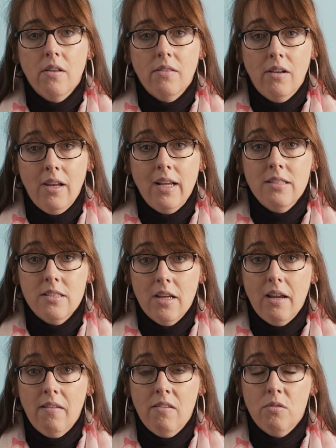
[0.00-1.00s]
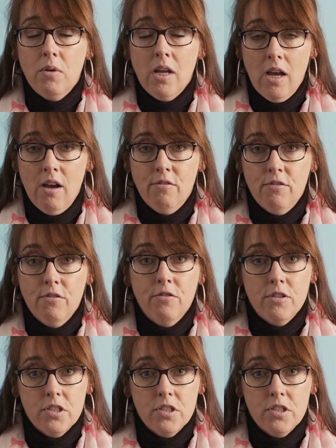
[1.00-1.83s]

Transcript: the less taste we have for